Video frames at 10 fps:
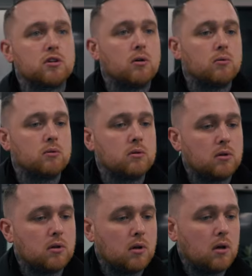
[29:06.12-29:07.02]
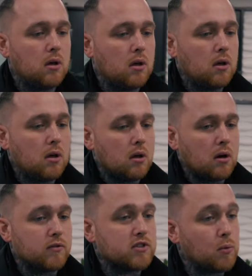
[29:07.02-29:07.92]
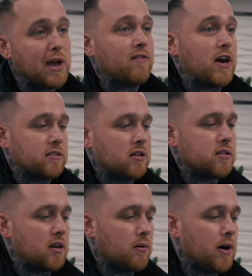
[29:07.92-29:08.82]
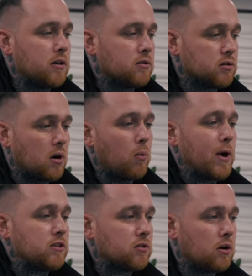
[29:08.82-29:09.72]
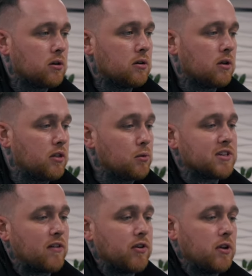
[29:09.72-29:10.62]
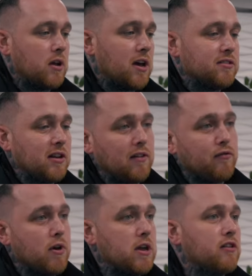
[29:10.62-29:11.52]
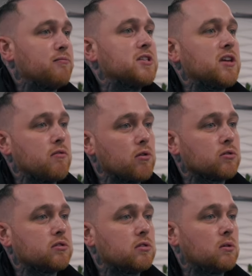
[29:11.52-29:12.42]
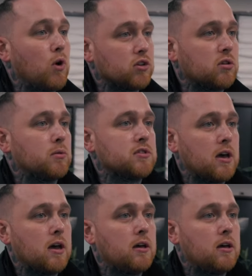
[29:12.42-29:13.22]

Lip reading: So, obviously, we have access anyway. So I went on. It was having a delivery of materials whilst I was there.